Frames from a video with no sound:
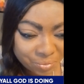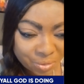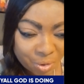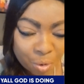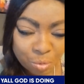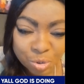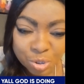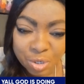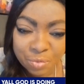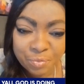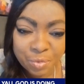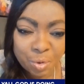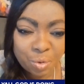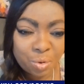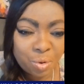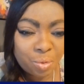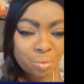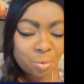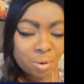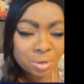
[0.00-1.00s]
Those of you
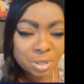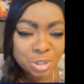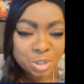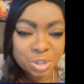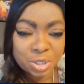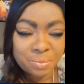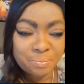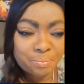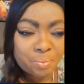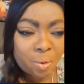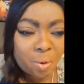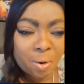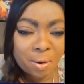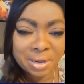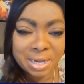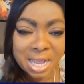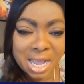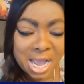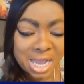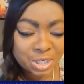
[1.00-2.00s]
who want to
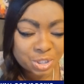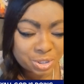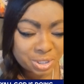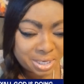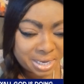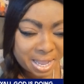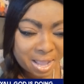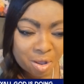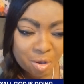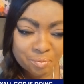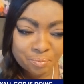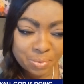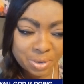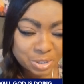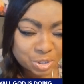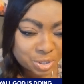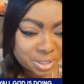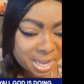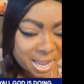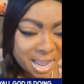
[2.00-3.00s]
support us and help
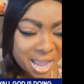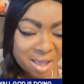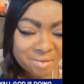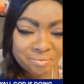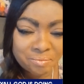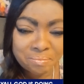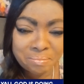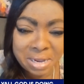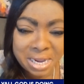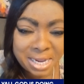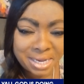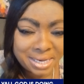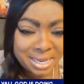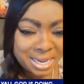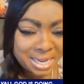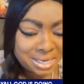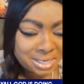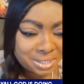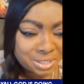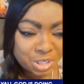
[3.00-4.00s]
us to have meat
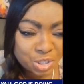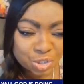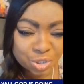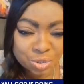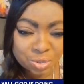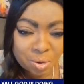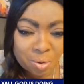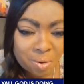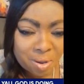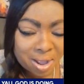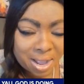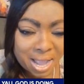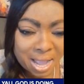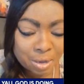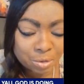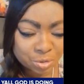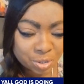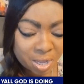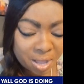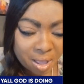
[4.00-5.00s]
in the
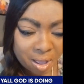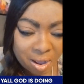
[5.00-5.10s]
storehouse